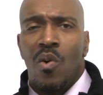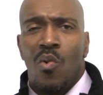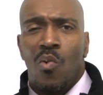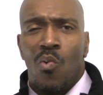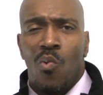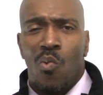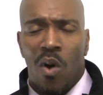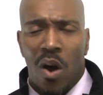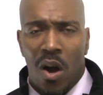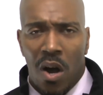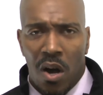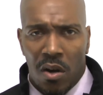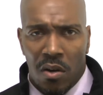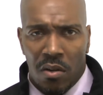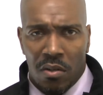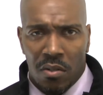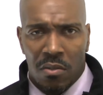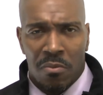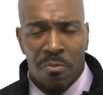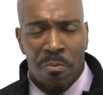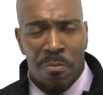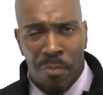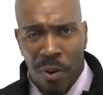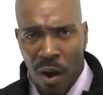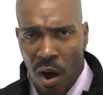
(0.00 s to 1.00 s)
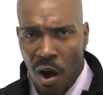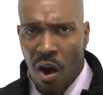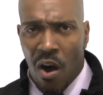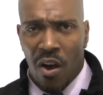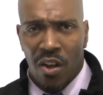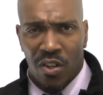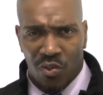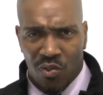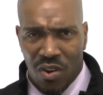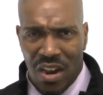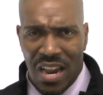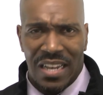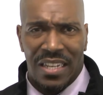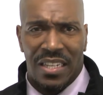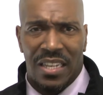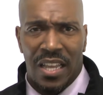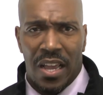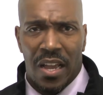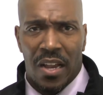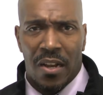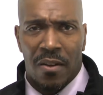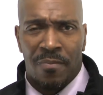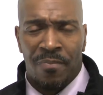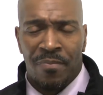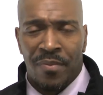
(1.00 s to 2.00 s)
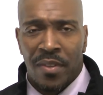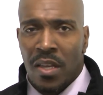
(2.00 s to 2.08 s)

Whoa, pause right there.